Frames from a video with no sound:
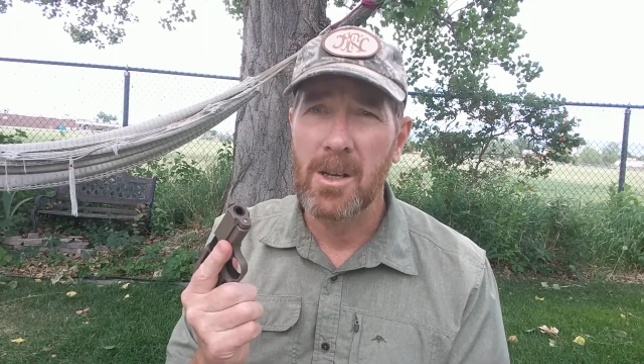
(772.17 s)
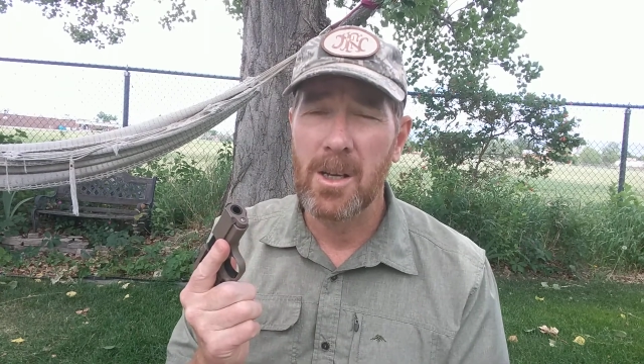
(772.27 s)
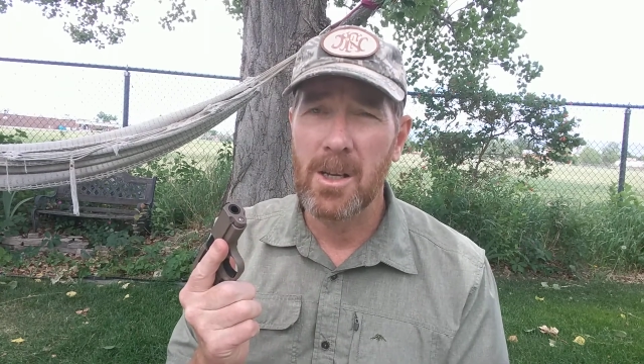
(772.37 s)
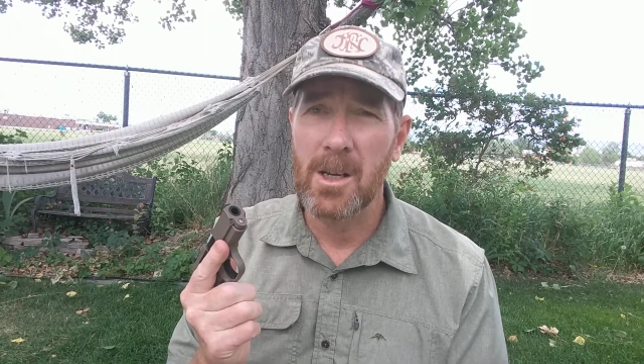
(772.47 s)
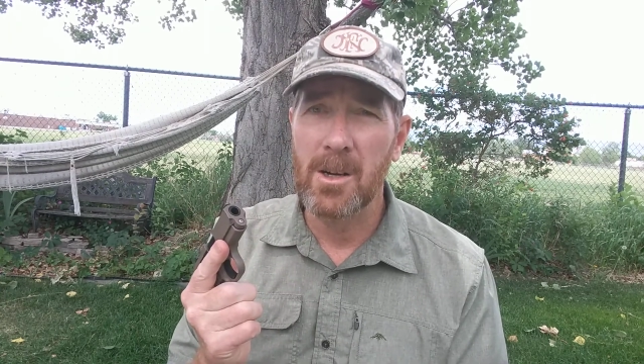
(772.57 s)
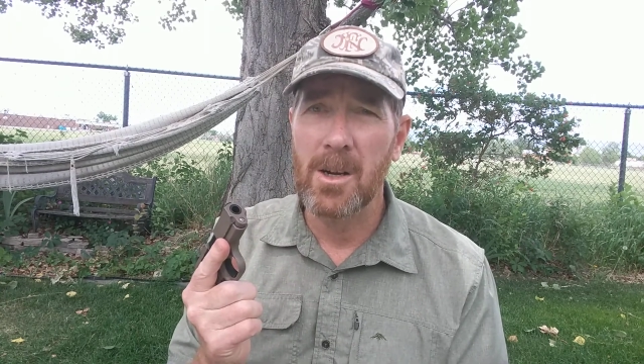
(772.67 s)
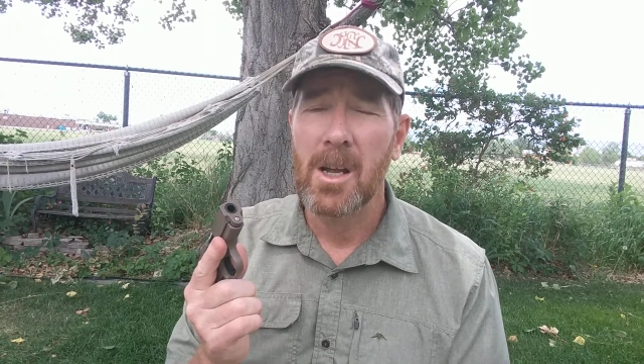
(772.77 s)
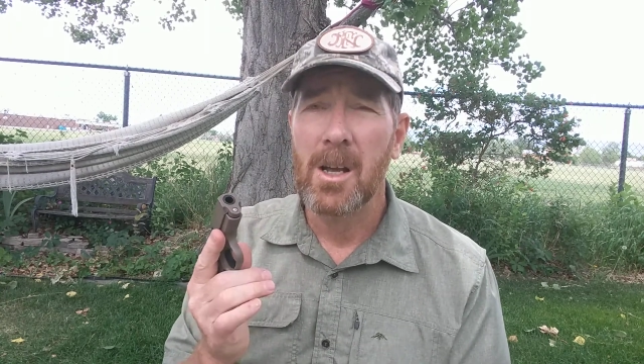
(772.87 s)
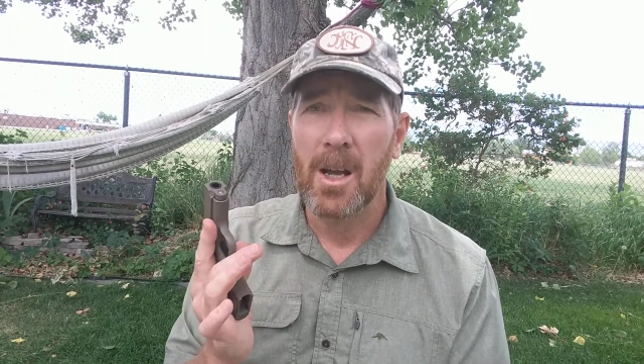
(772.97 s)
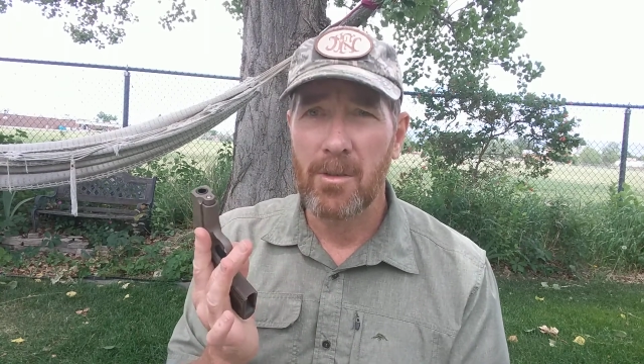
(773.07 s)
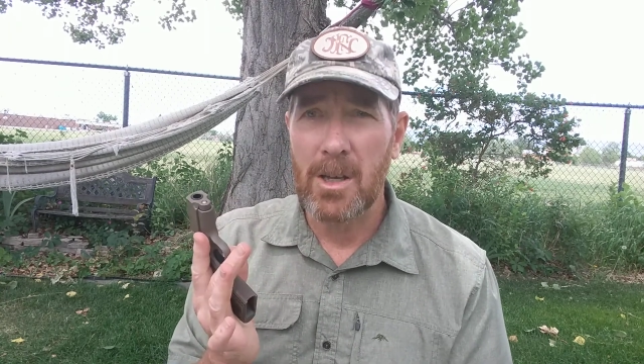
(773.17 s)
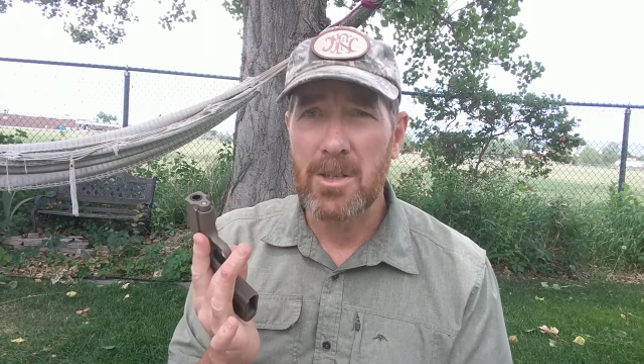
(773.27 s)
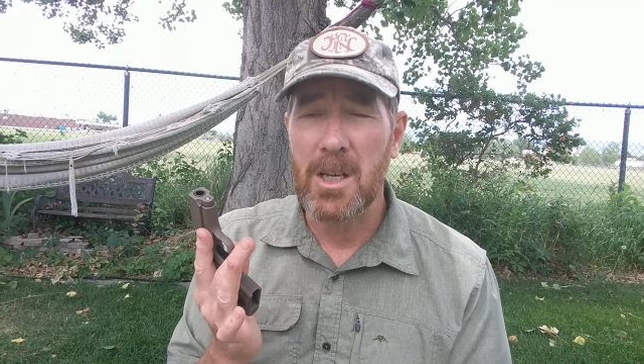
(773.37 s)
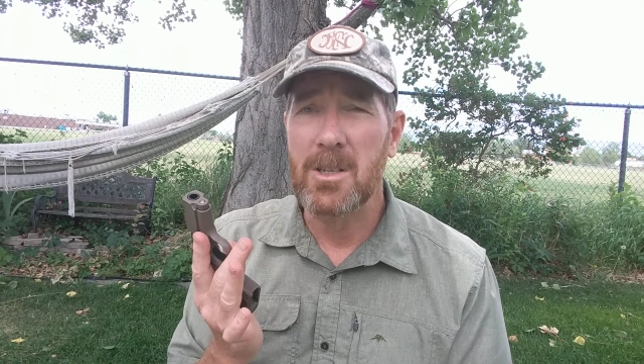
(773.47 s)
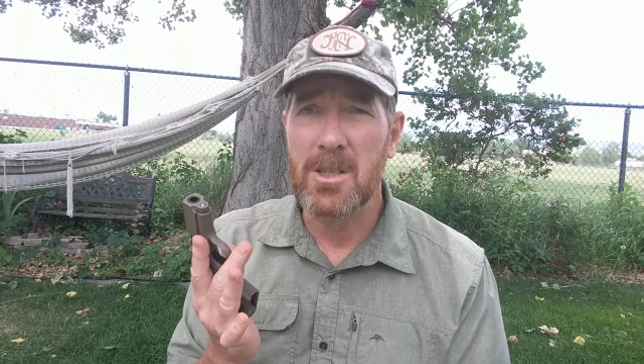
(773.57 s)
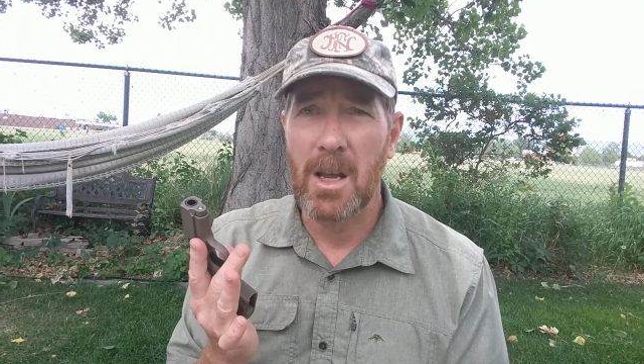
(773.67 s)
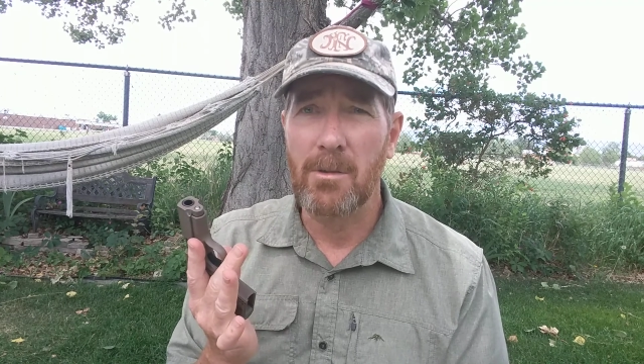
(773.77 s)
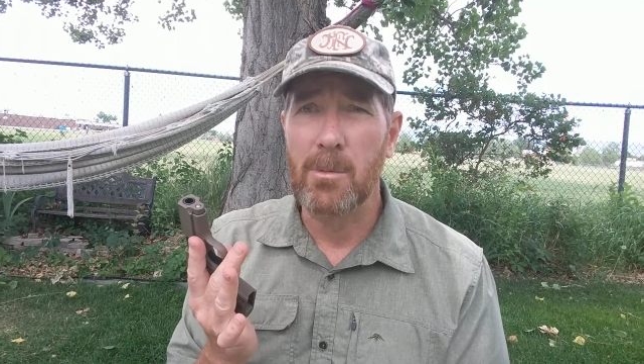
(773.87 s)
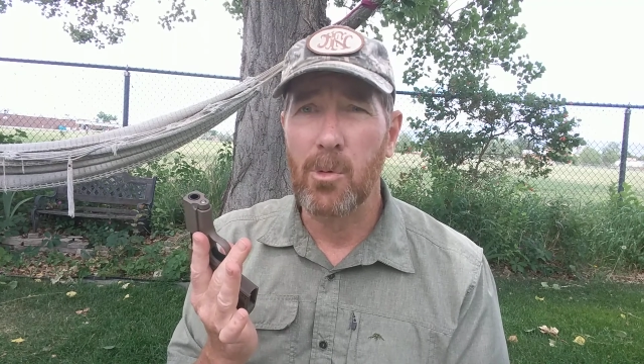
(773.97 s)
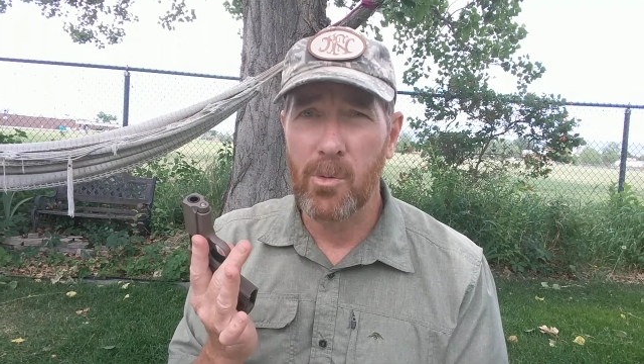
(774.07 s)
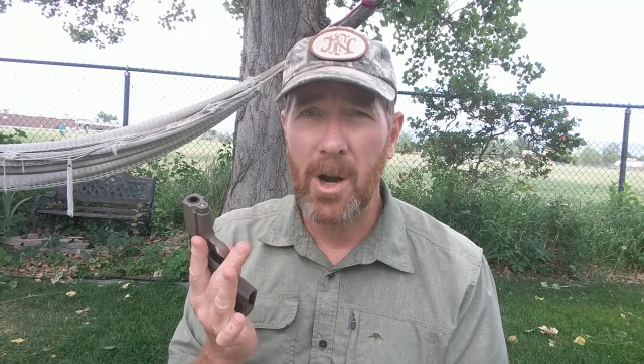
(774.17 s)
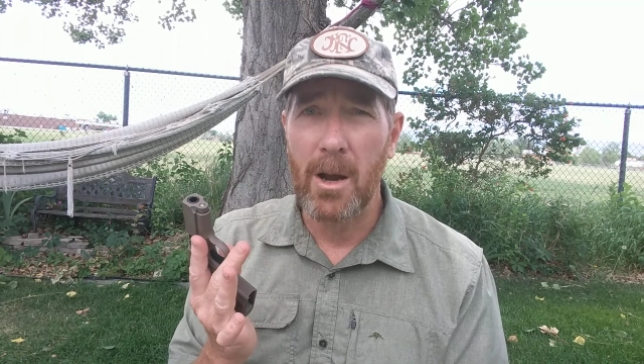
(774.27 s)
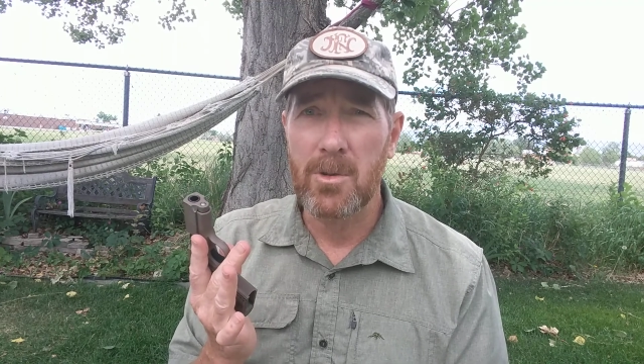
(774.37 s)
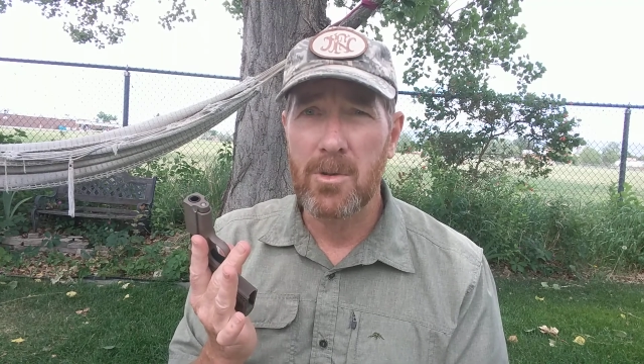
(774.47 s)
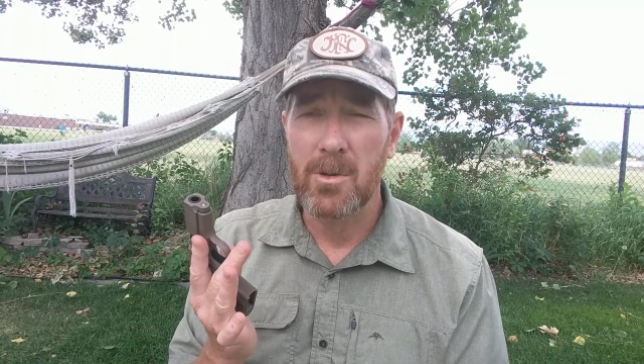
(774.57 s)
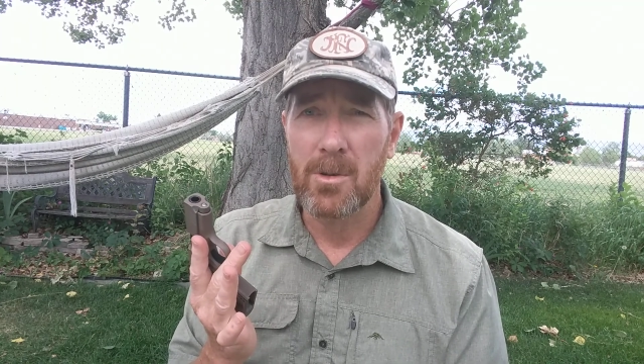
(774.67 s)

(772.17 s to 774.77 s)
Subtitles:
in here. I've got 6 to 7 more rounds.